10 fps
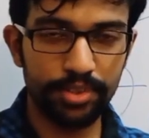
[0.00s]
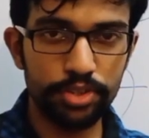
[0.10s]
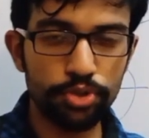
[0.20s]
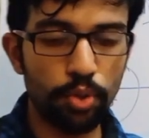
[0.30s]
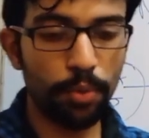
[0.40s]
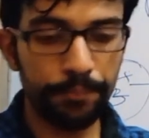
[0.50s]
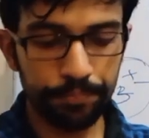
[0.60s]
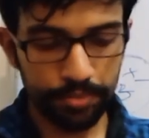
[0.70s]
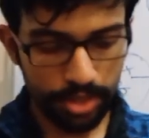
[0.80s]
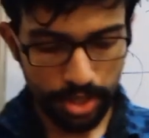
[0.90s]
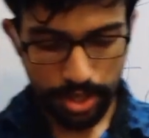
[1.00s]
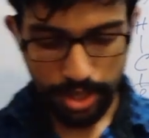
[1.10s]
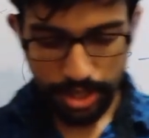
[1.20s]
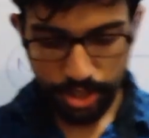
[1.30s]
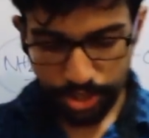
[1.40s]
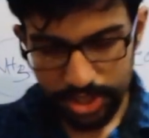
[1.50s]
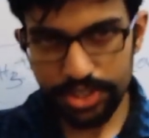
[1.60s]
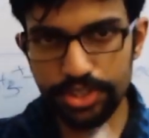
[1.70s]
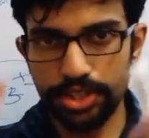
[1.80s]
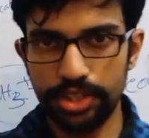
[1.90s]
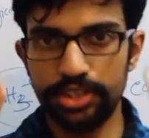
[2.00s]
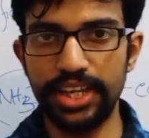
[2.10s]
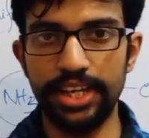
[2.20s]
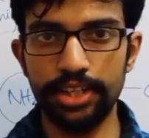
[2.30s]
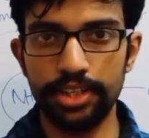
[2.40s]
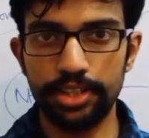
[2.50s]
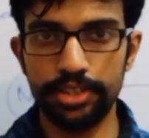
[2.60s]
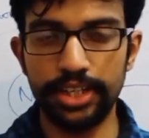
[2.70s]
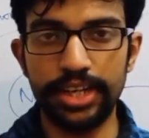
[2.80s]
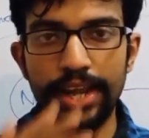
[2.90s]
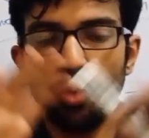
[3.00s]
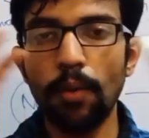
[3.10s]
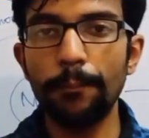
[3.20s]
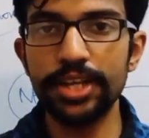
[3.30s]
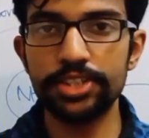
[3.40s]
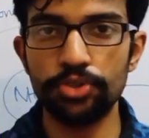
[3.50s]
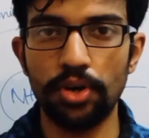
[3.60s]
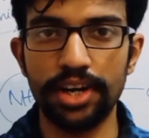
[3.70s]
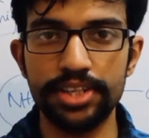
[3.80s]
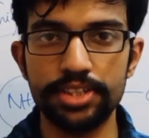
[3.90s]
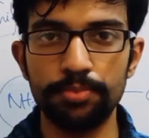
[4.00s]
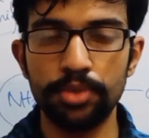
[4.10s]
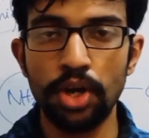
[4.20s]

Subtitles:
So just think that a complex organism